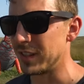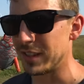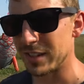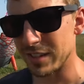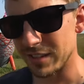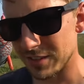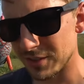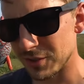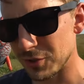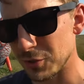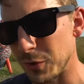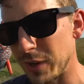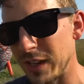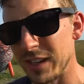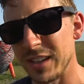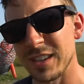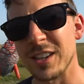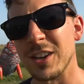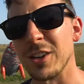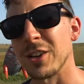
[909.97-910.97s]
He doesn't do
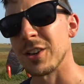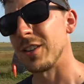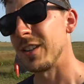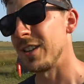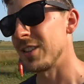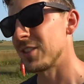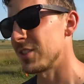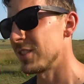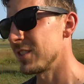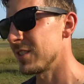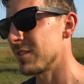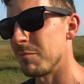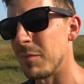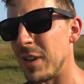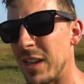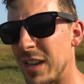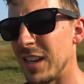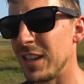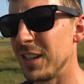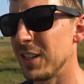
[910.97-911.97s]
any calculations,
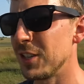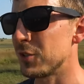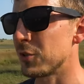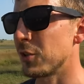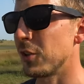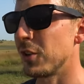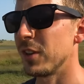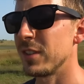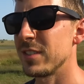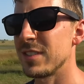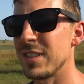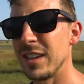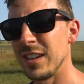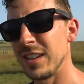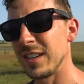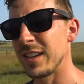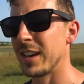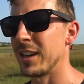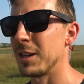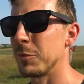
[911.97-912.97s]
make any drawings,
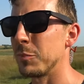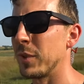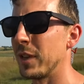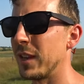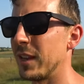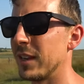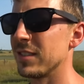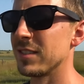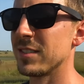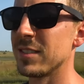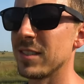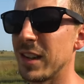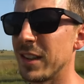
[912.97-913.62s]
any kind of plans.